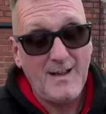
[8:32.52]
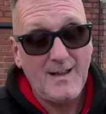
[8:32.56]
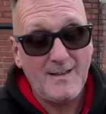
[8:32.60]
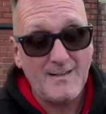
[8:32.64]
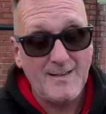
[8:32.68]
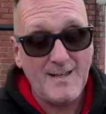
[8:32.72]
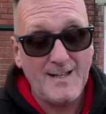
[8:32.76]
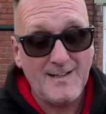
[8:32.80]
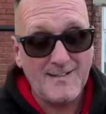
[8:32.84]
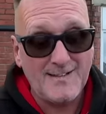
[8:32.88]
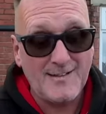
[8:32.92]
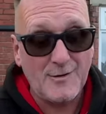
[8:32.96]

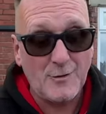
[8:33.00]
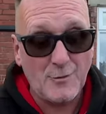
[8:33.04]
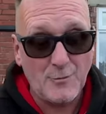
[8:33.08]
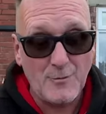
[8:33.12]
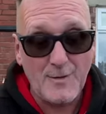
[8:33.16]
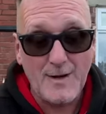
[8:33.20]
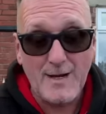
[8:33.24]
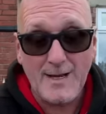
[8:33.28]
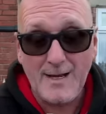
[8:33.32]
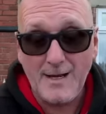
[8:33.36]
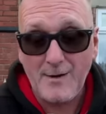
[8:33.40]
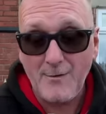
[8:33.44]
These look
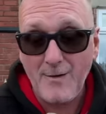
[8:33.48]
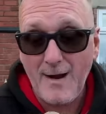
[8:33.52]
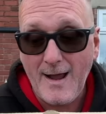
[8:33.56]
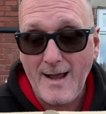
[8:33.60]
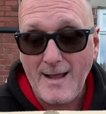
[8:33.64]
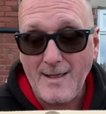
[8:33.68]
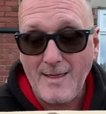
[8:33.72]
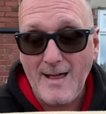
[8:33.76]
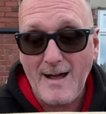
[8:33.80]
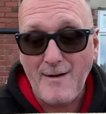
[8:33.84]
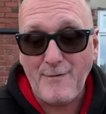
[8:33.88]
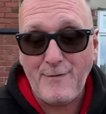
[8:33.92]
really
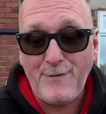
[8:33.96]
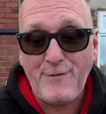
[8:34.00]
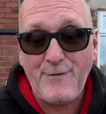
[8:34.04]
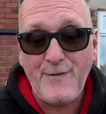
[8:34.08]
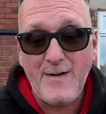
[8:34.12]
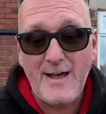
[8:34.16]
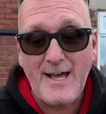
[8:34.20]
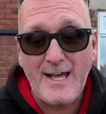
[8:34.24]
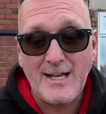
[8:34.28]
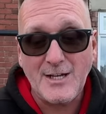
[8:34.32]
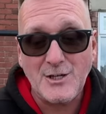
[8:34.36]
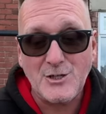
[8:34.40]
great. That
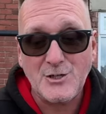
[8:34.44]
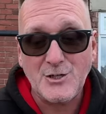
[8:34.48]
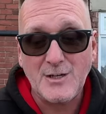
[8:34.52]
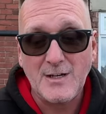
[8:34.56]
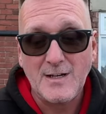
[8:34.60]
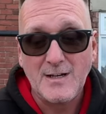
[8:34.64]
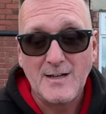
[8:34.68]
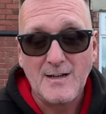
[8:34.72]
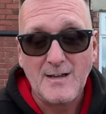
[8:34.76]
fish